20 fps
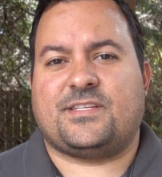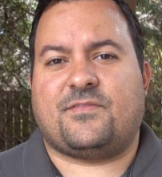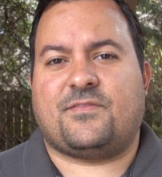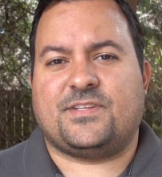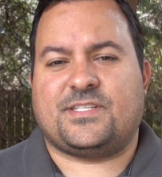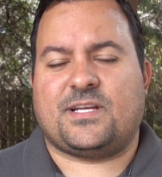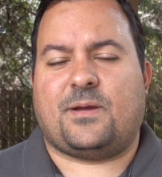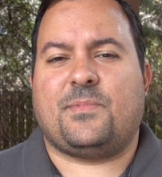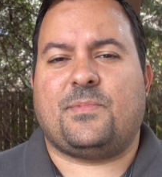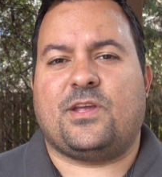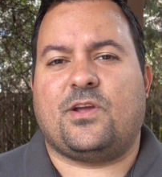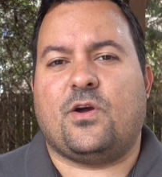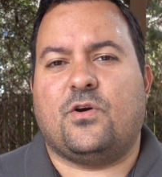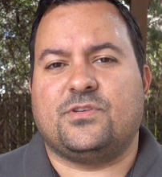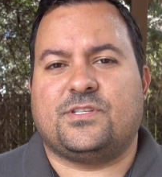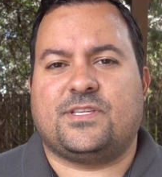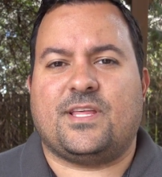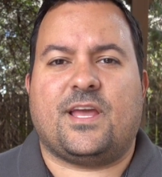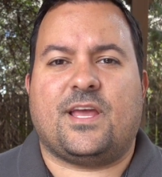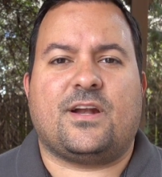Every time he
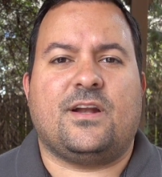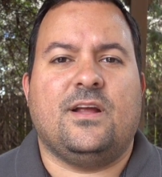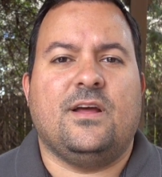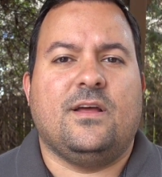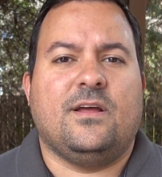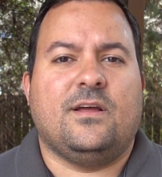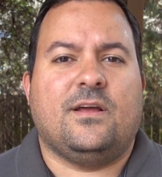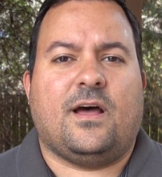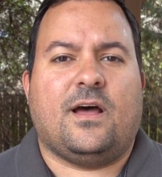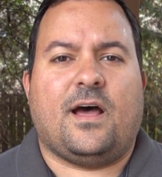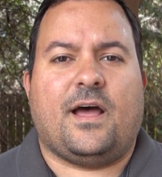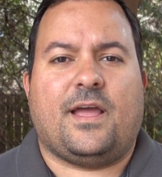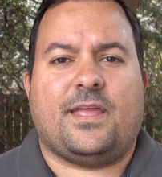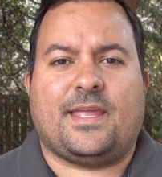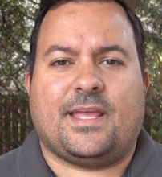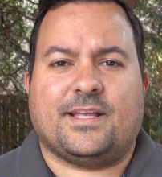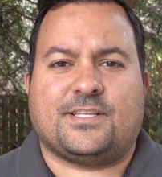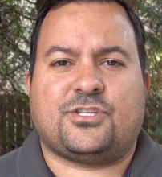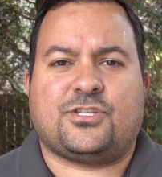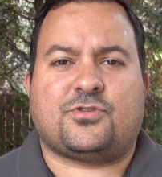goes there, it
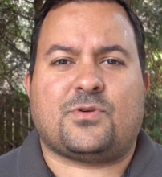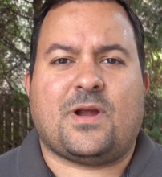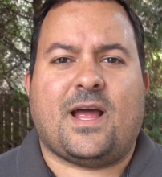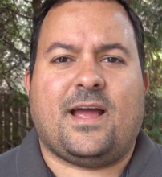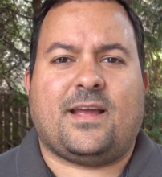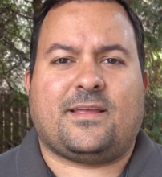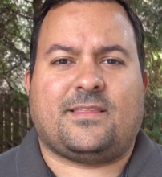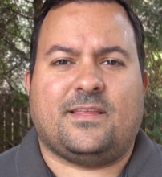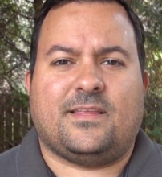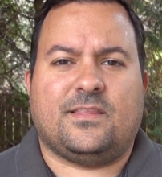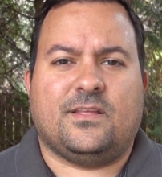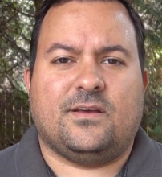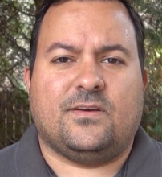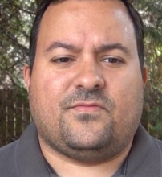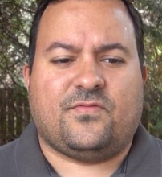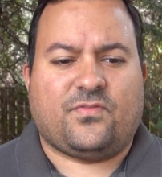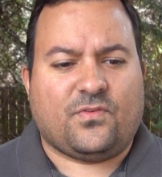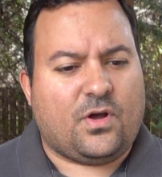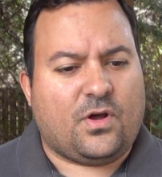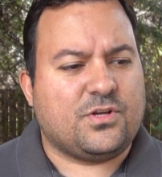gets tracked, and the
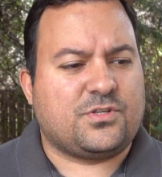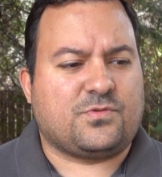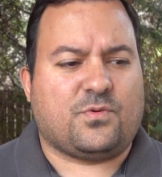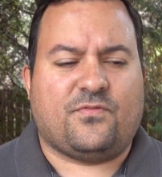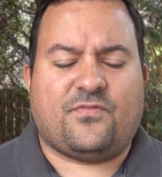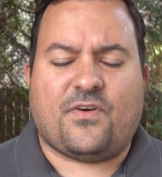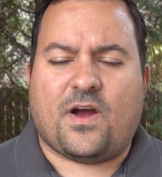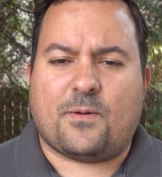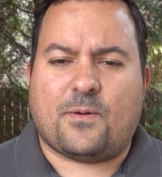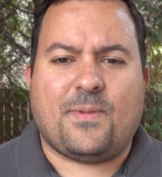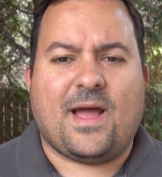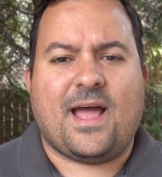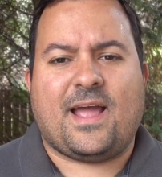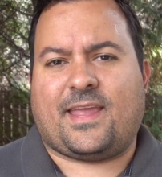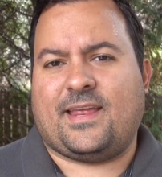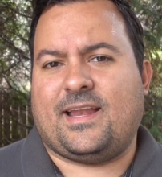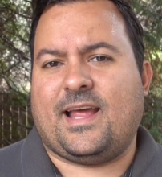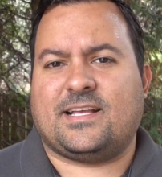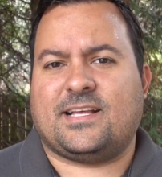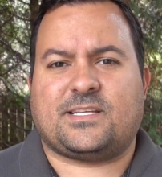flows will fire
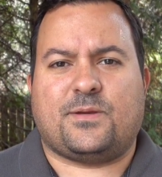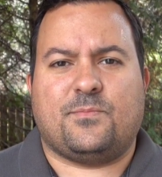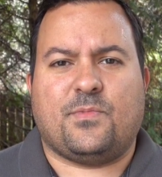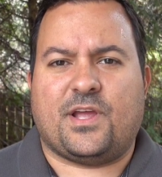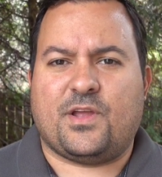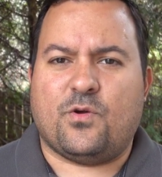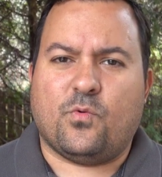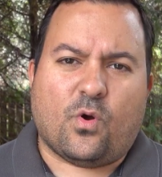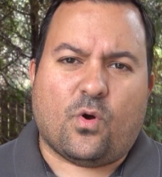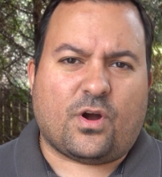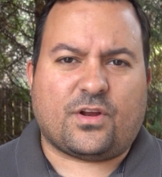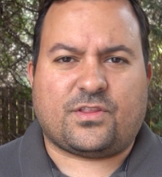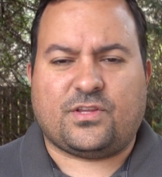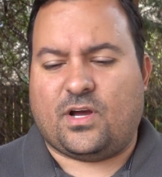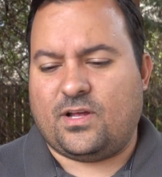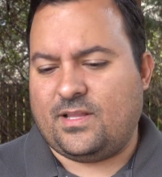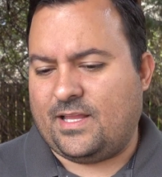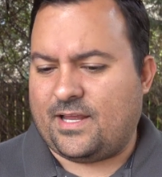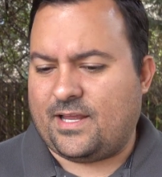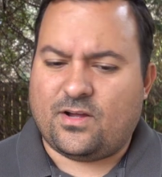back and ask him what he worked
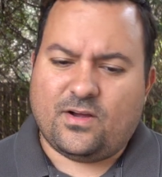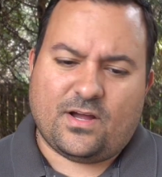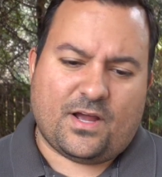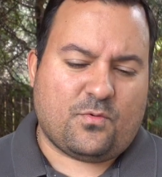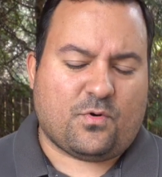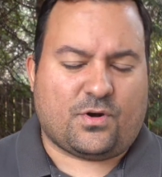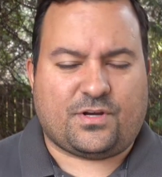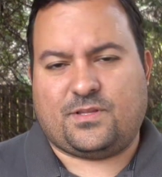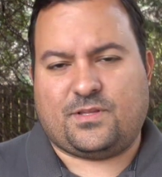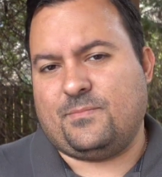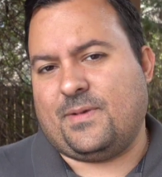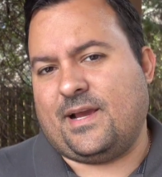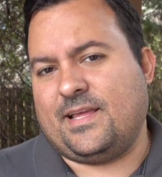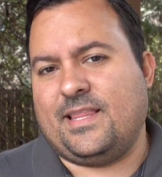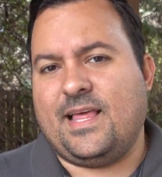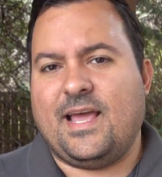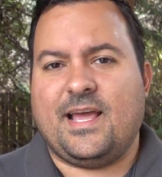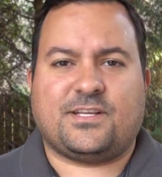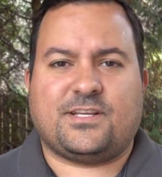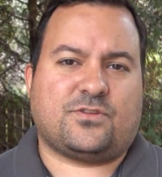on, like, oh, I worked in my
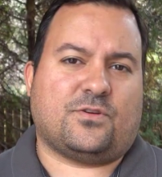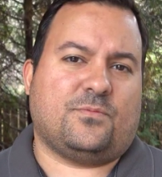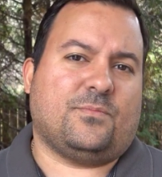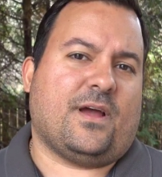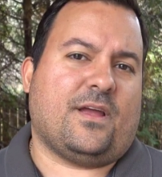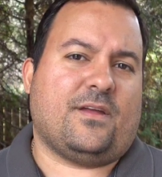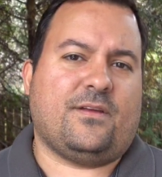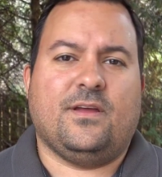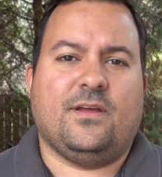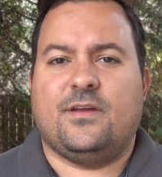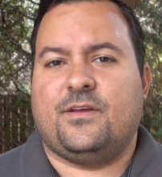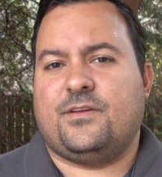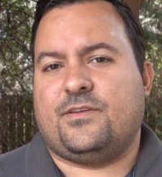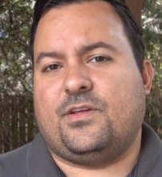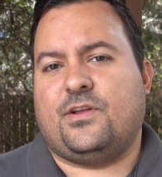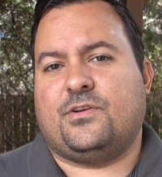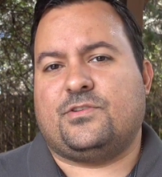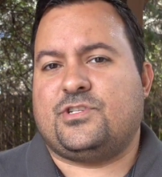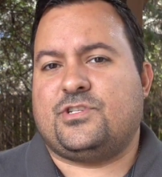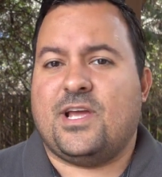legs or my
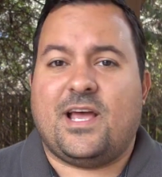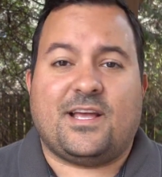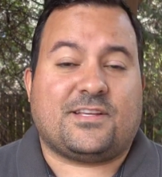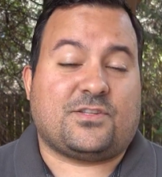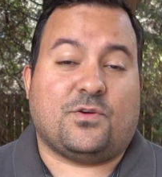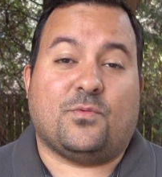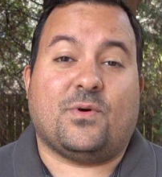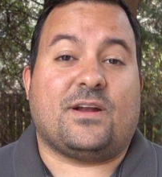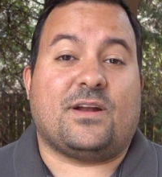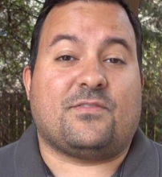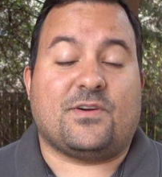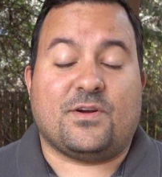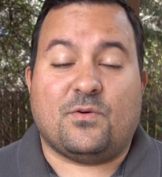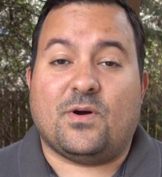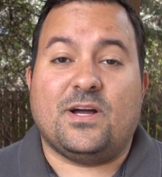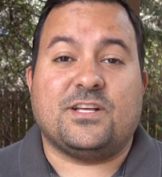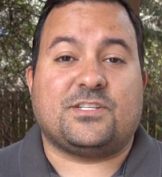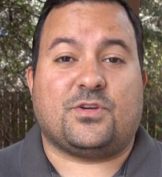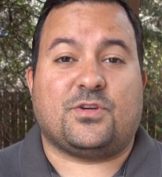chest or whatever it was.